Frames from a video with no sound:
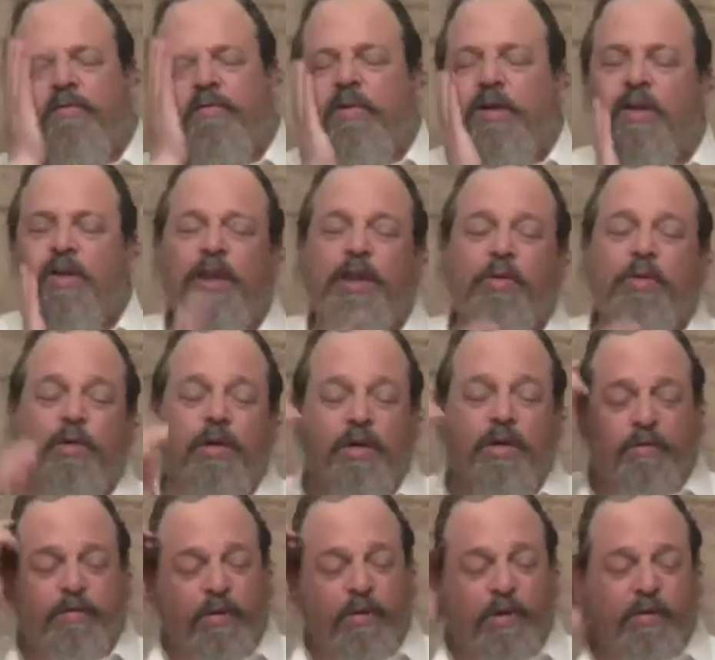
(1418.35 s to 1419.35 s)
of a liquid
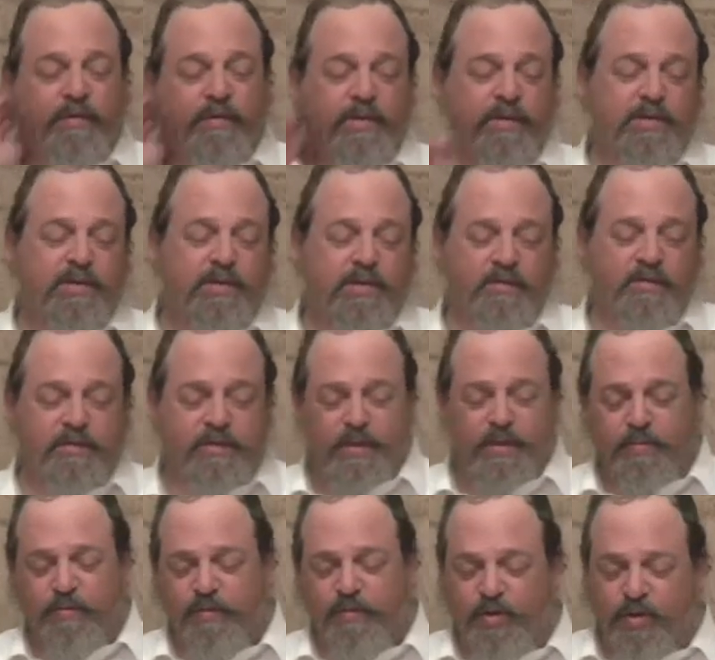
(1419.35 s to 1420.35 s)
or full of
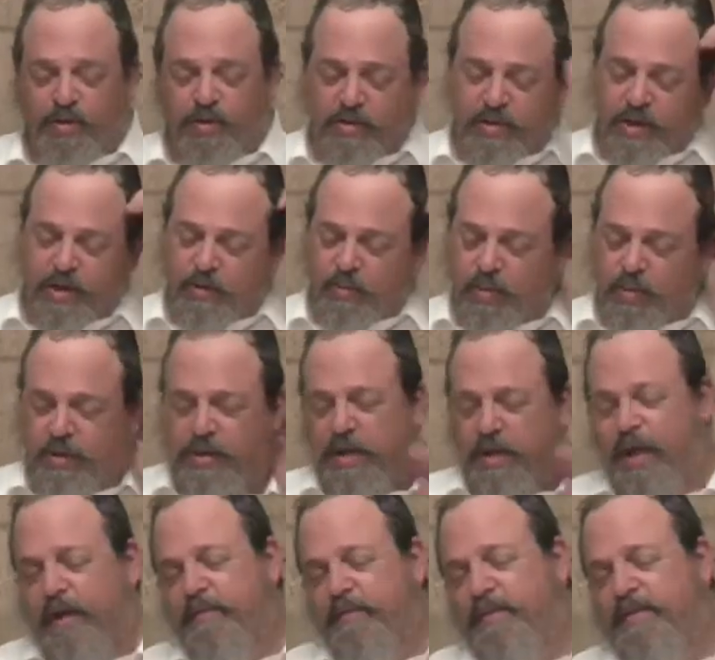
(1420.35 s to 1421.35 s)
some food, then it wouldn't
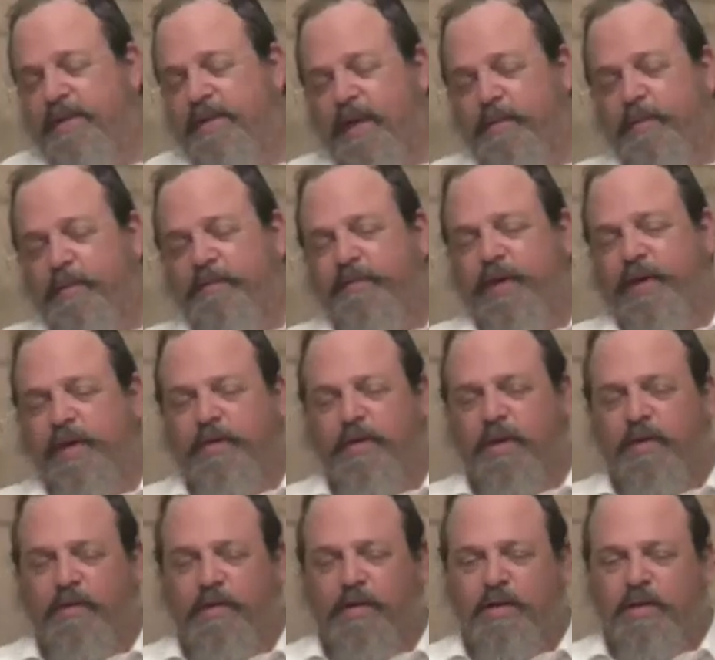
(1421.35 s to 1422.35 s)
have the same effect
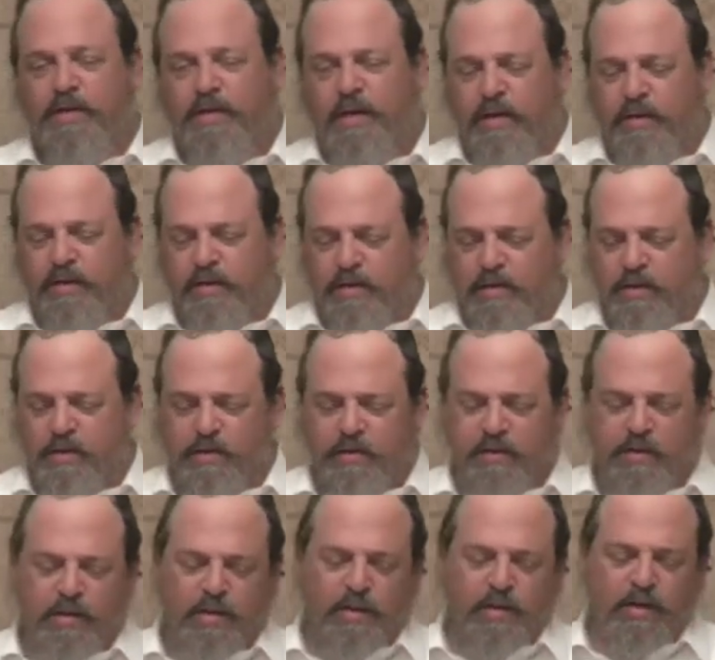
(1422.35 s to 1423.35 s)
on
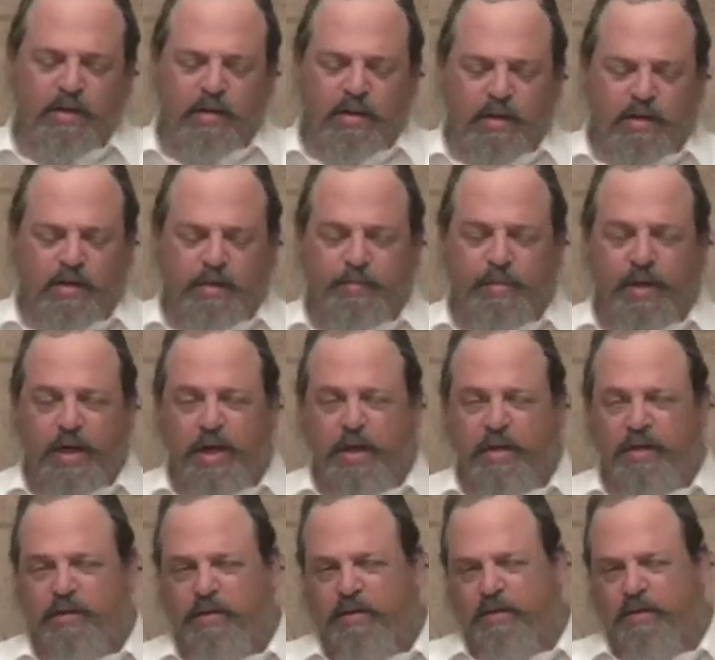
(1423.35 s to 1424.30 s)
the pot.